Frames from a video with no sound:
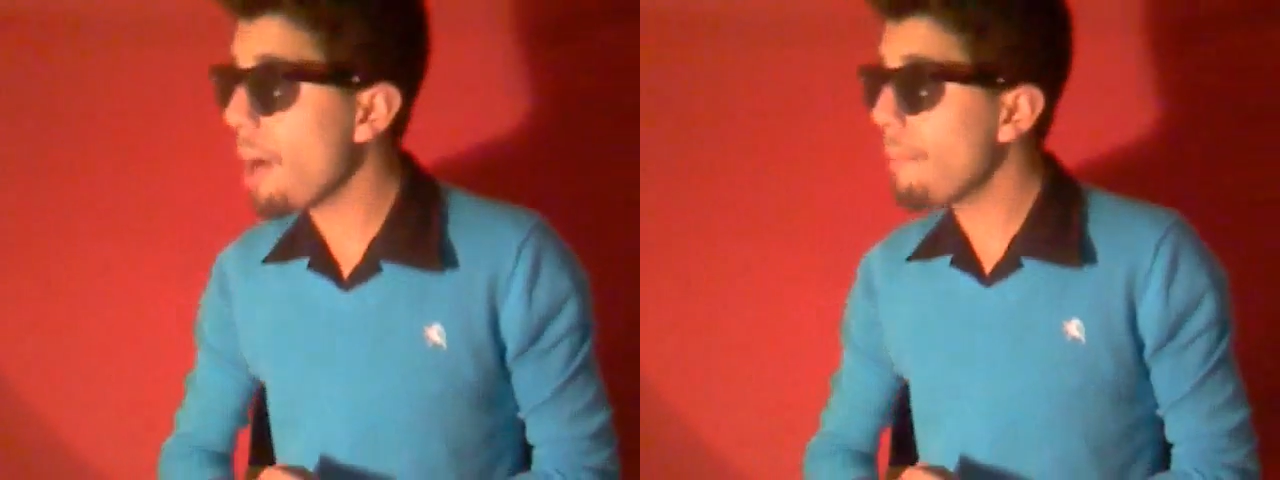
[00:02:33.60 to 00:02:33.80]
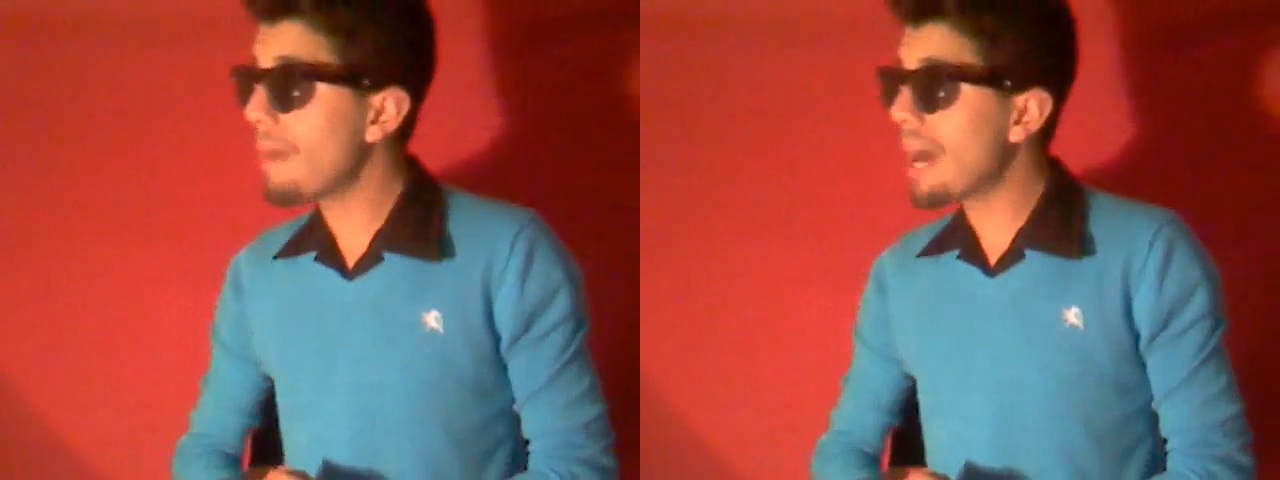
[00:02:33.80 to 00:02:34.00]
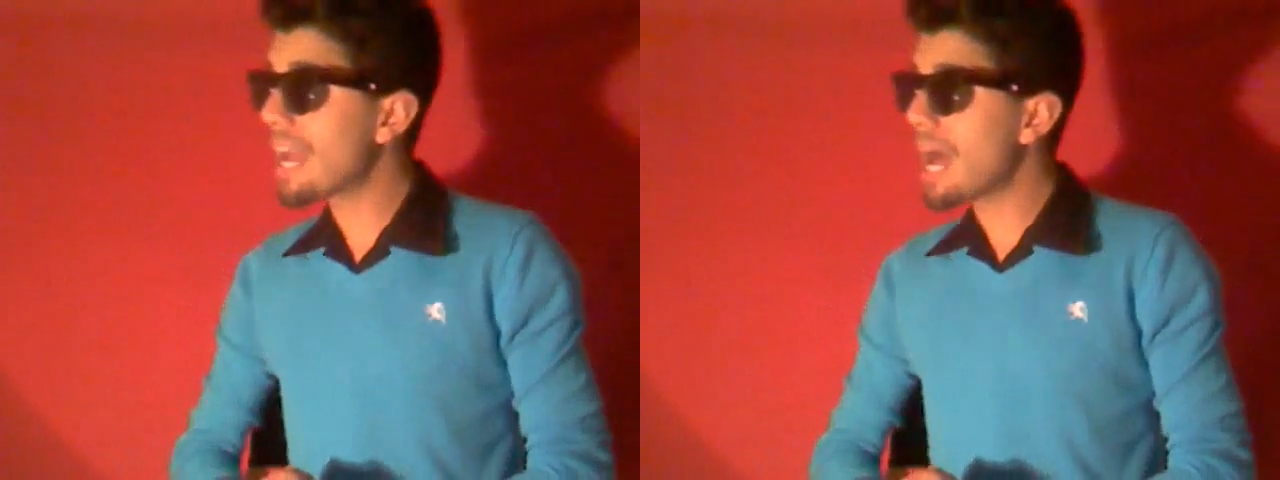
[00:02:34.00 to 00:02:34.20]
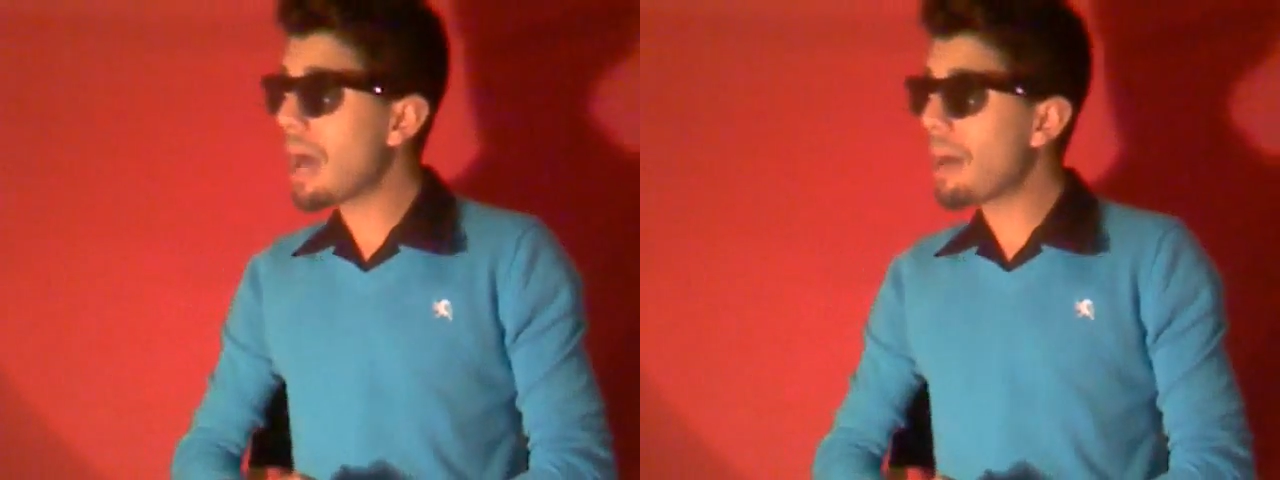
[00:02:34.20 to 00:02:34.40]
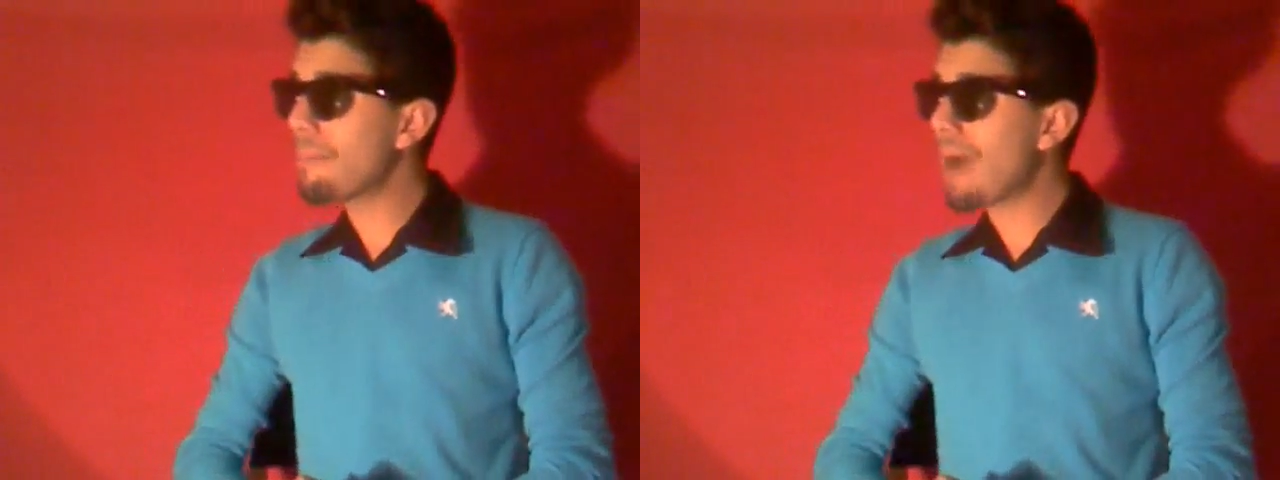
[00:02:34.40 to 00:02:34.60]
But
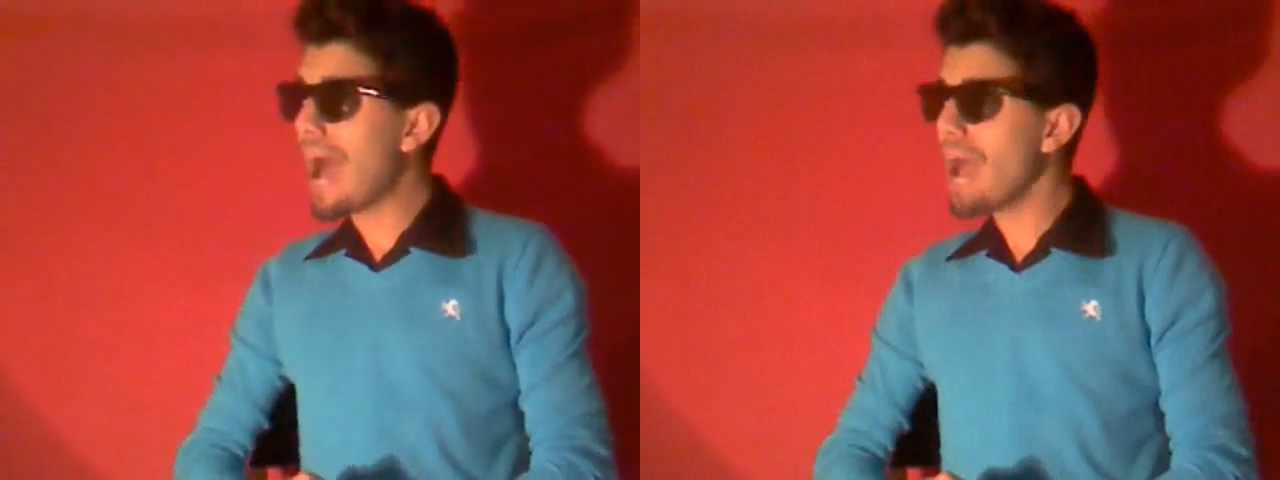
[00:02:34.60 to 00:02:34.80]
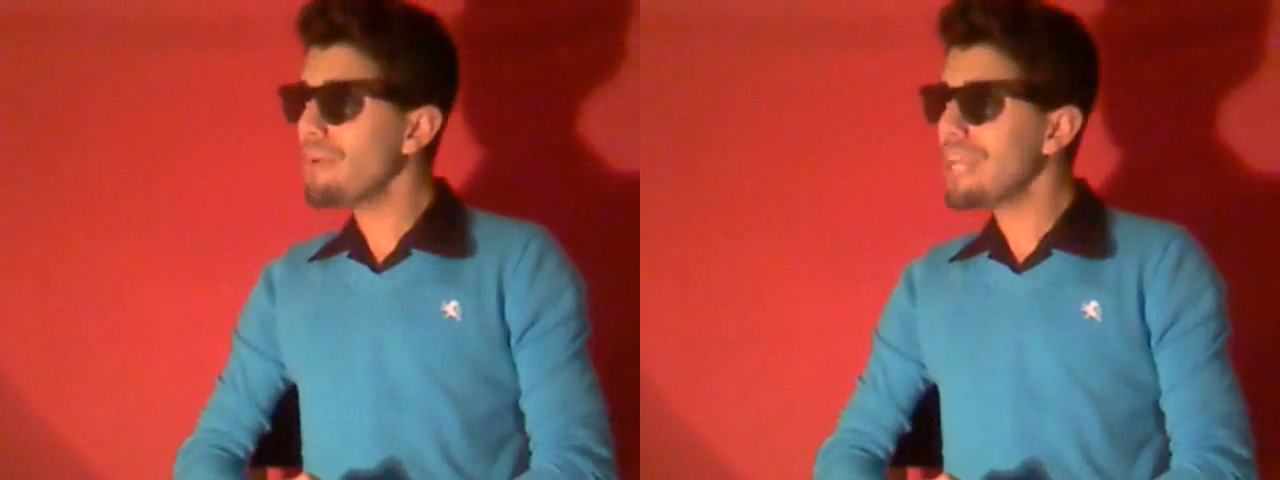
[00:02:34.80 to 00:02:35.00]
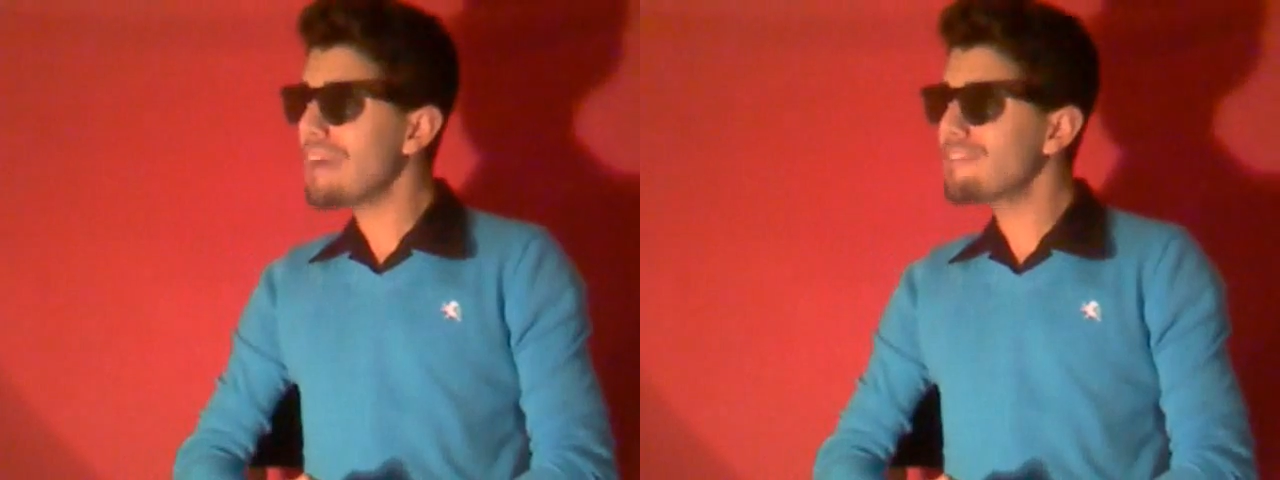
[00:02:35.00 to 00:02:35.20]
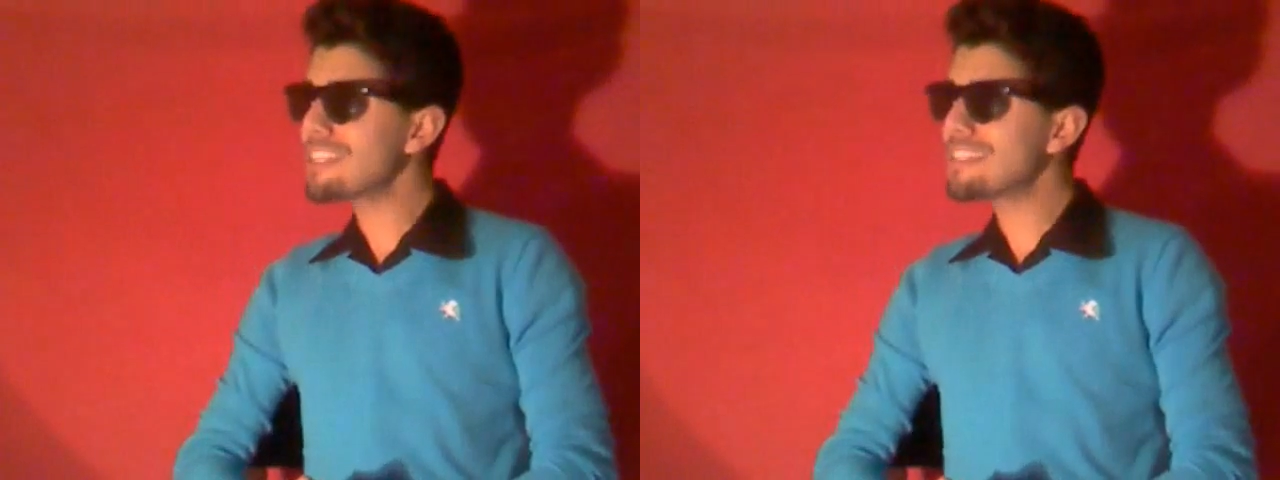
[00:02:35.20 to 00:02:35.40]
I would have to